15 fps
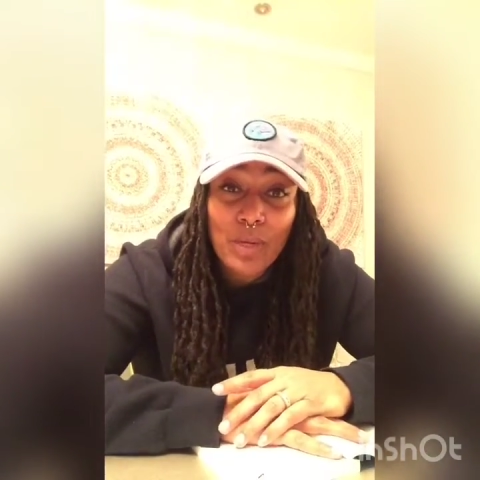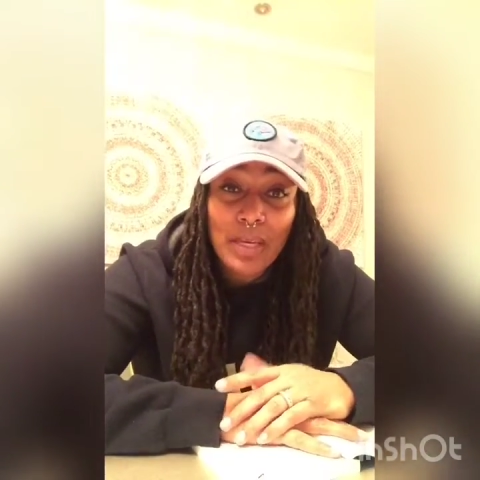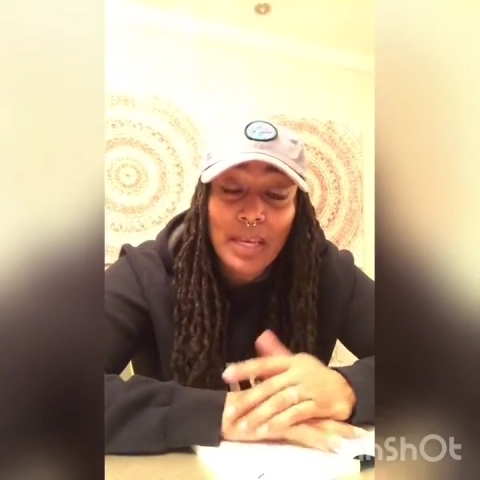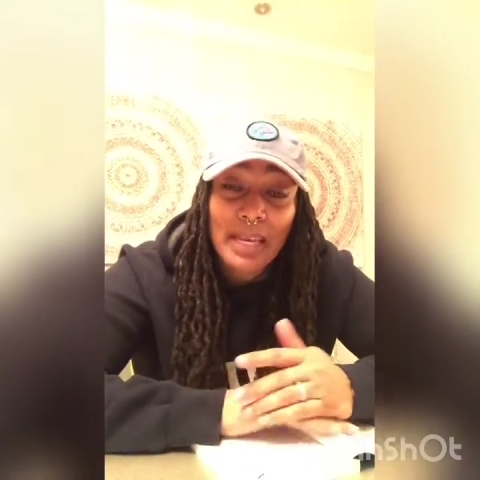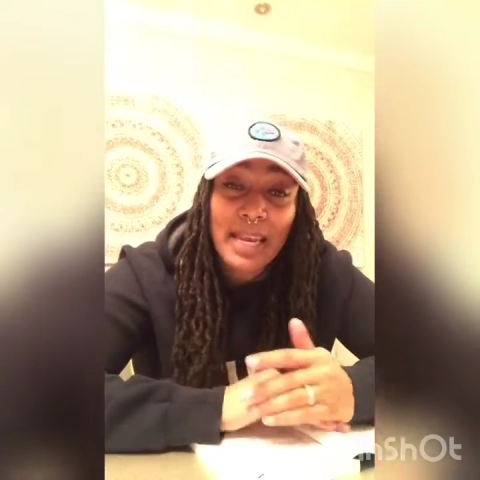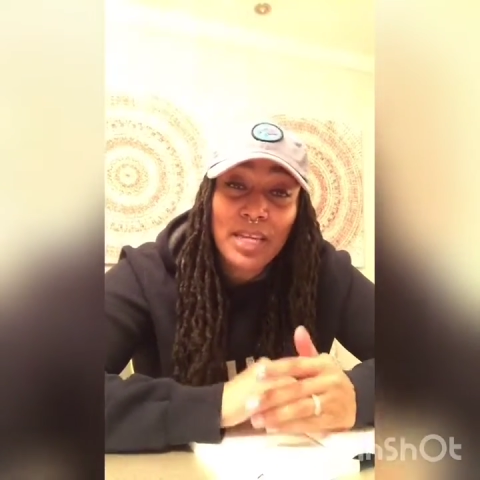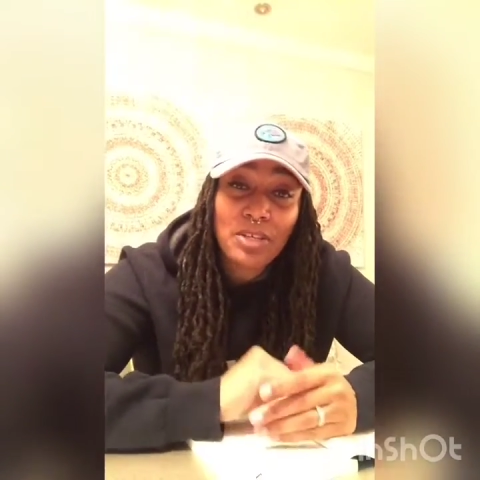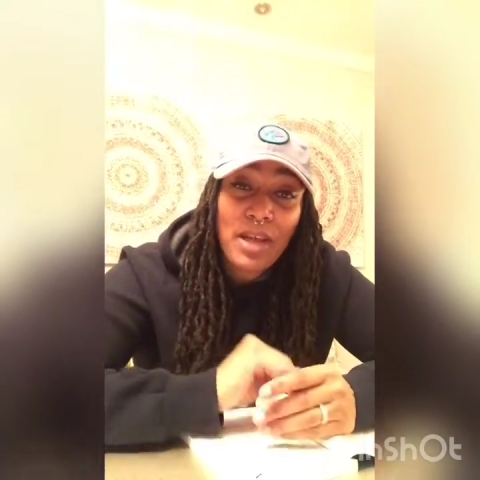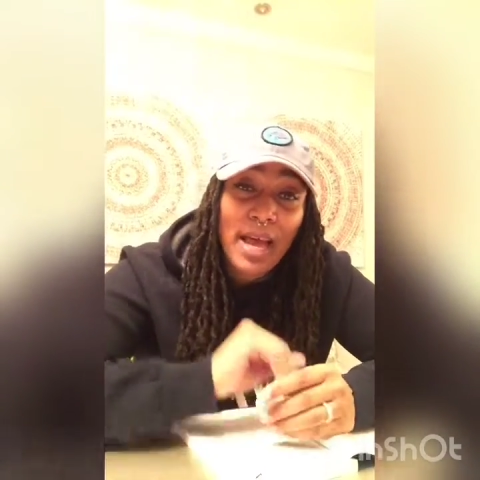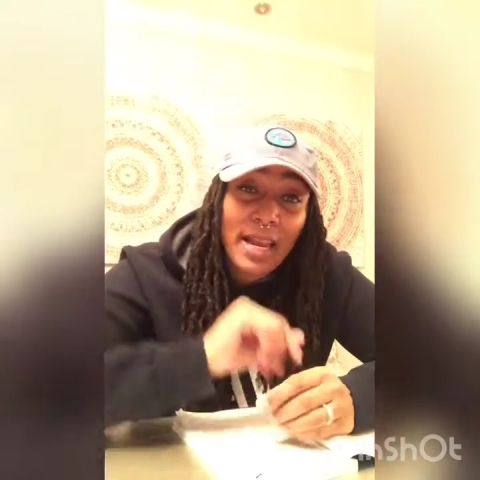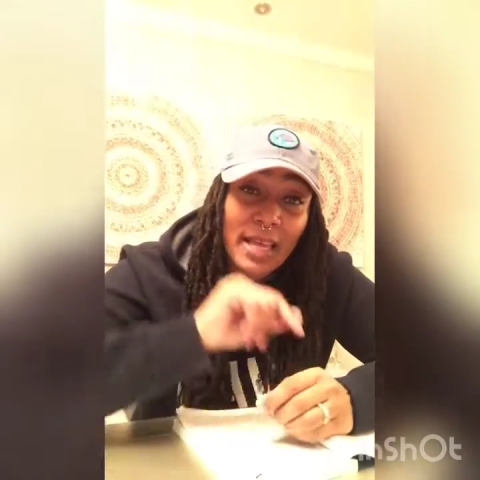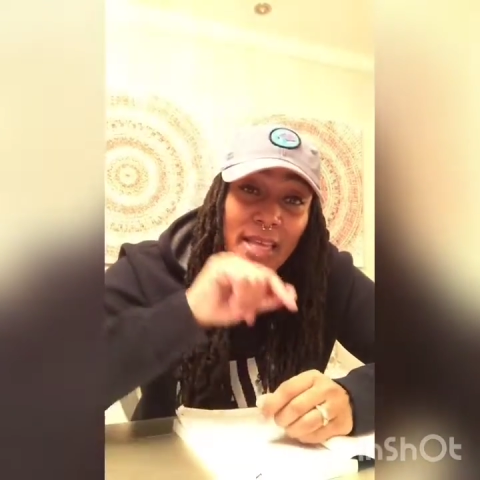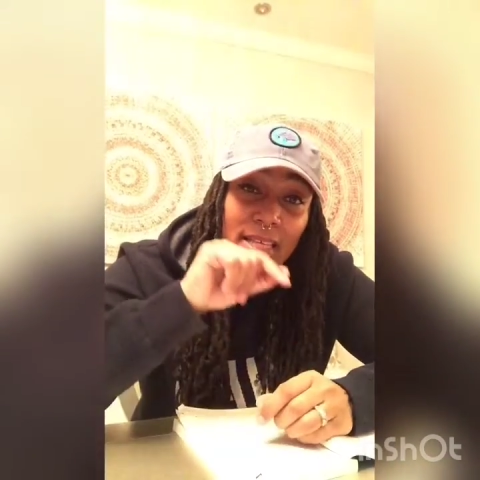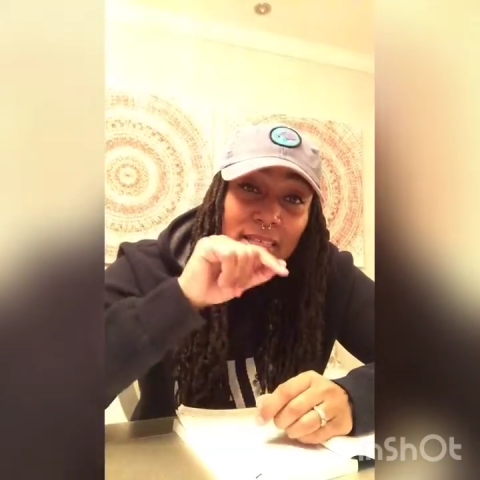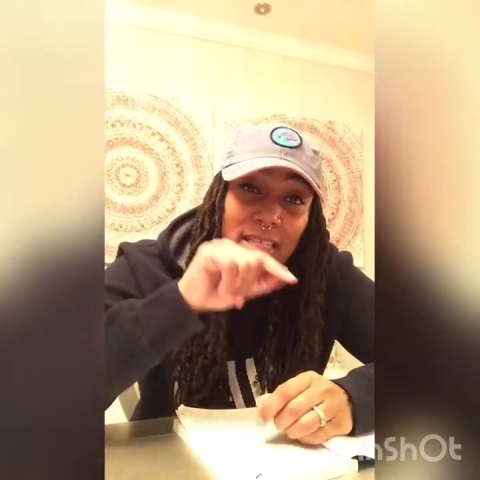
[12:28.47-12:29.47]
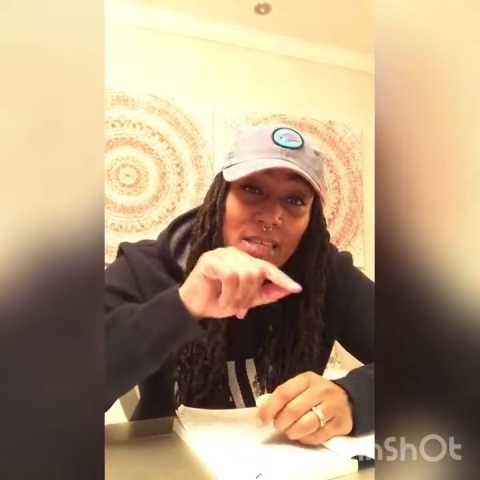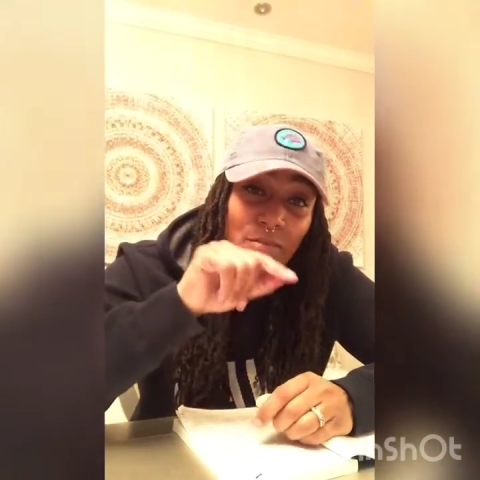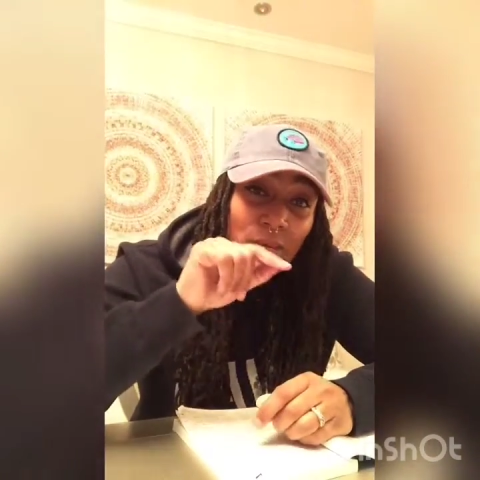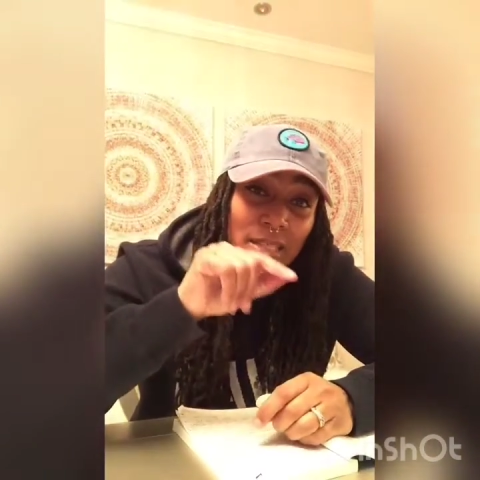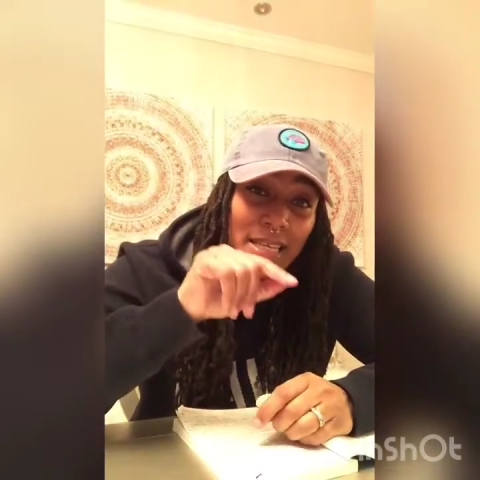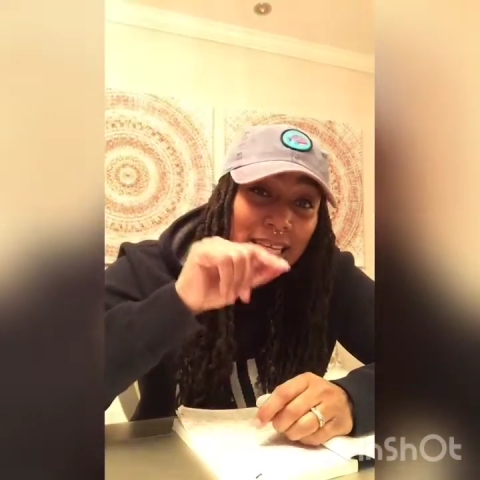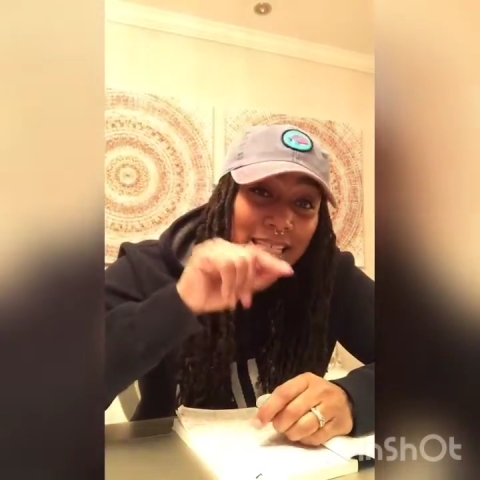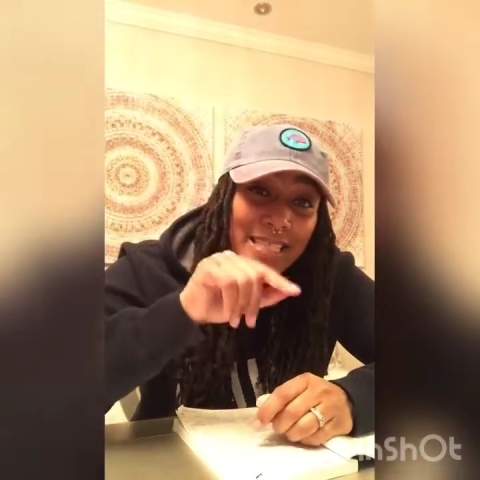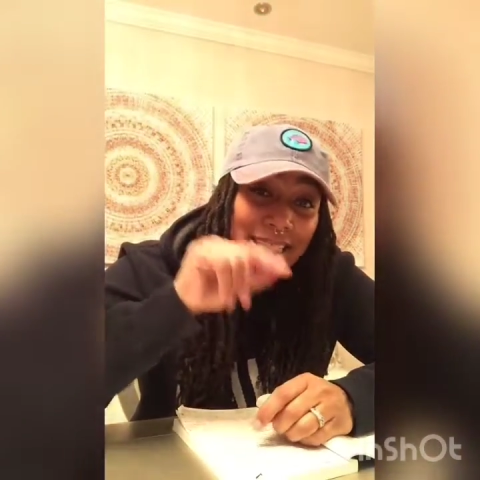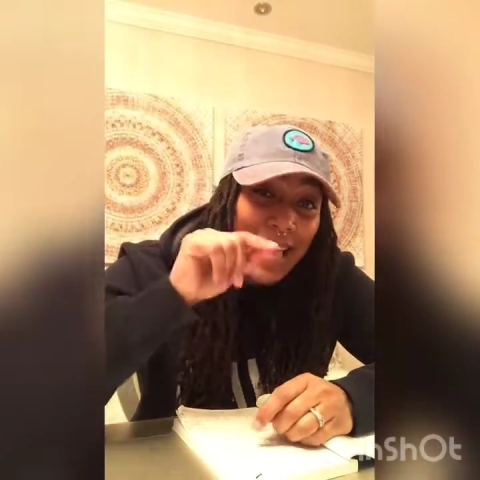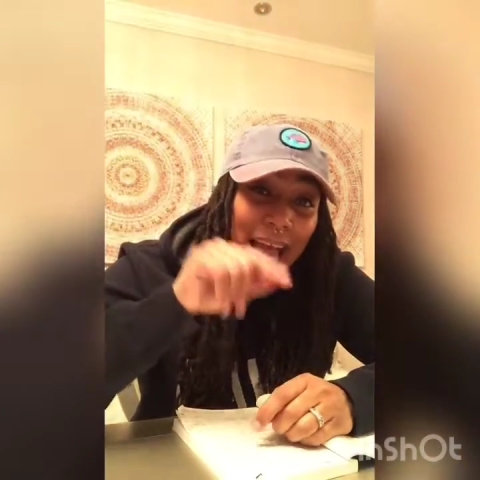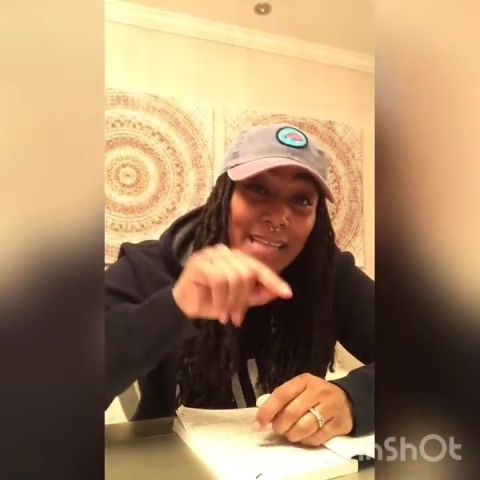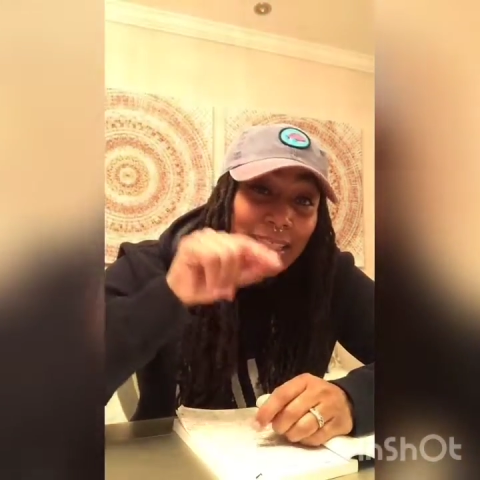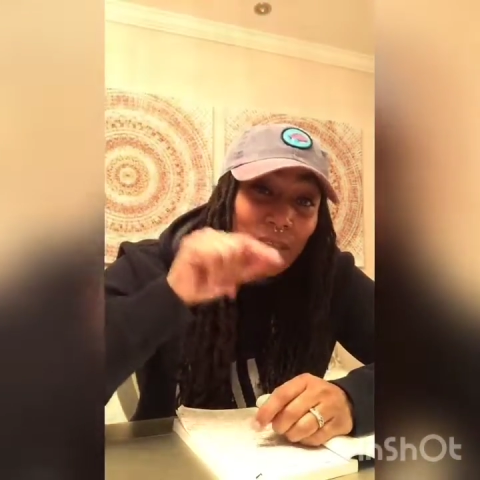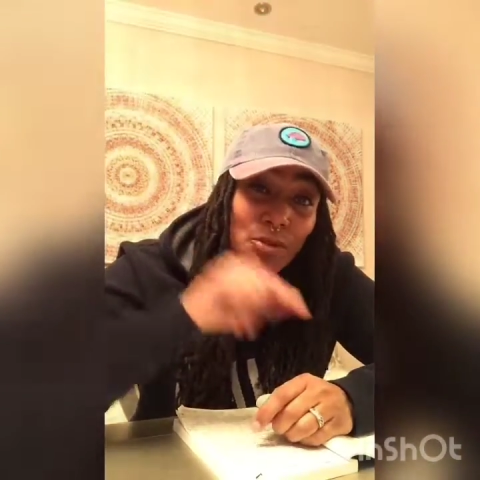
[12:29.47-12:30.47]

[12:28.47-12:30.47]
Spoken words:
it and they try to see what's inside